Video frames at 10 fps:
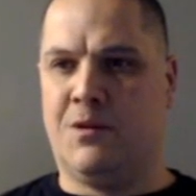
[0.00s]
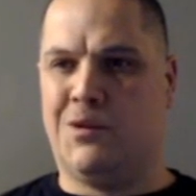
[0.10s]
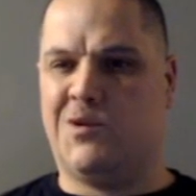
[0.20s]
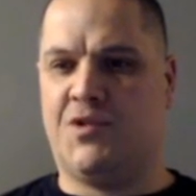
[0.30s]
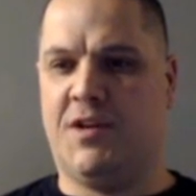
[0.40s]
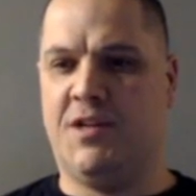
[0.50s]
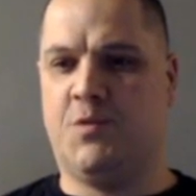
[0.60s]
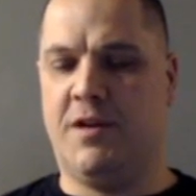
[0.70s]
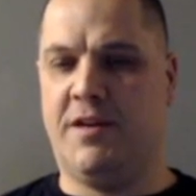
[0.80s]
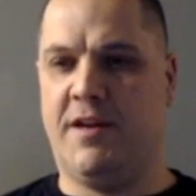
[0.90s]
Trades
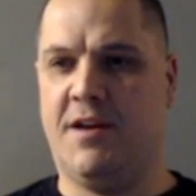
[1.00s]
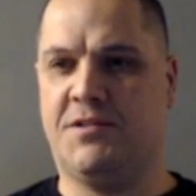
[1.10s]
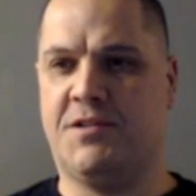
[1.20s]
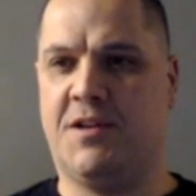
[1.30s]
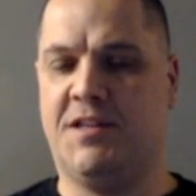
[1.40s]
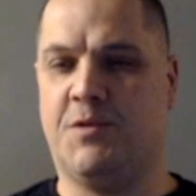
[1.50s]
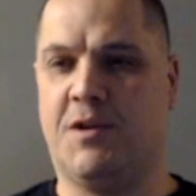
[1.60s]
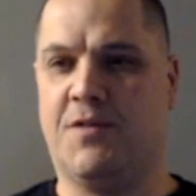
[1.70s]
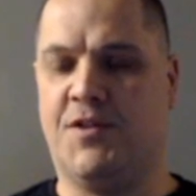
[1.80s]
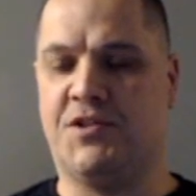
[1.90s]
1 down, so at least we
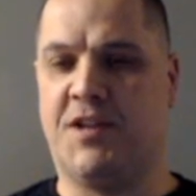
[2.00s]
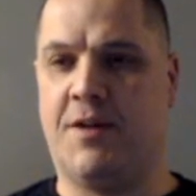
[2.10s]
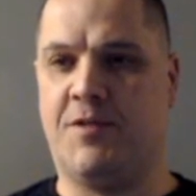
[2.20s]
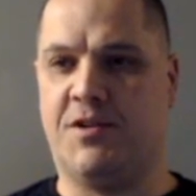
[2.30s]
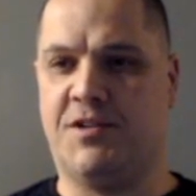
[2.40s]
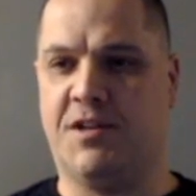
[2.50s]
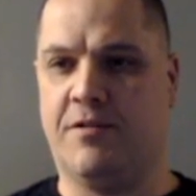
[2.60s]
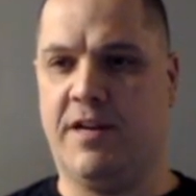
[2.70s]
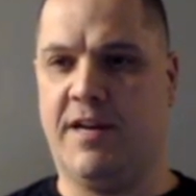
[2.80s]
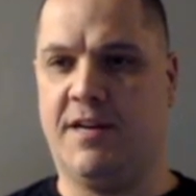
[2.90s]
can finish that with the
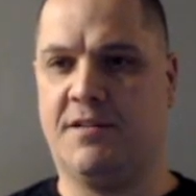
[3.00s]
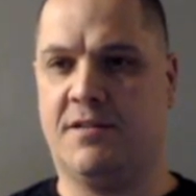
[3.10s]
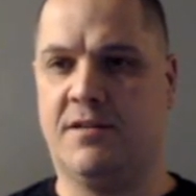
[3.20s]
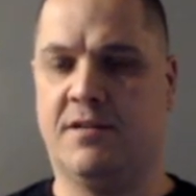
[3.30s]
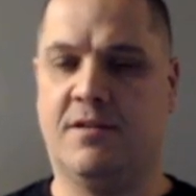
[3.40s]
artillery next.